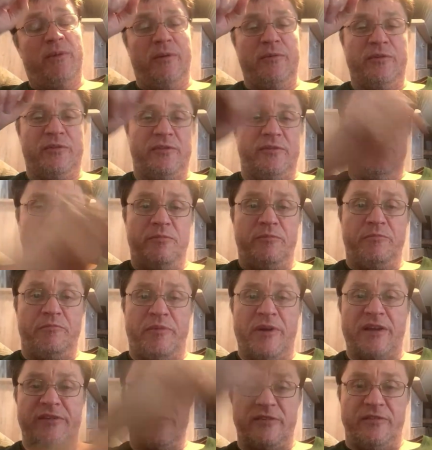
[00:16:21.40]
I was
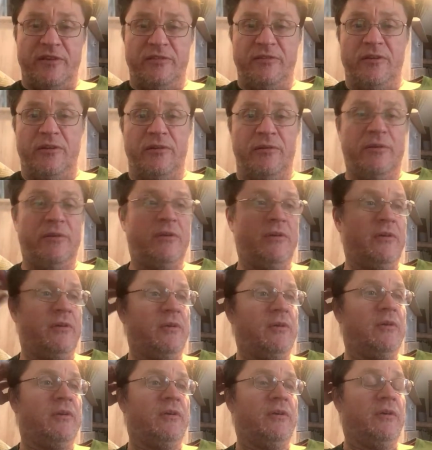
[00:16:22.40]
practicing the
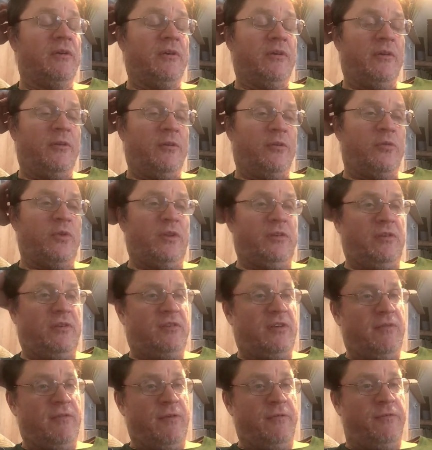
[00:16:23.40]

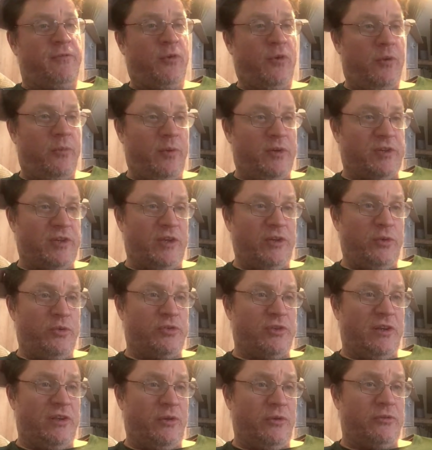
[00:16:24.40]
27 form, which I
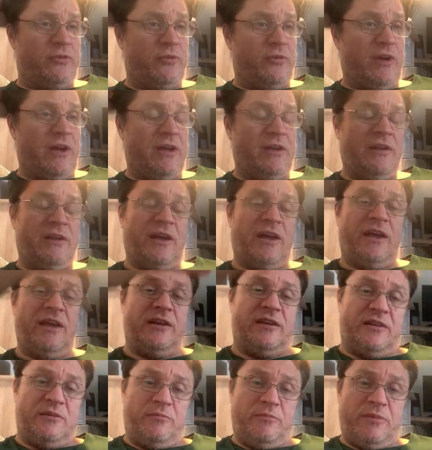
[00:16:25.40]
usually don't like,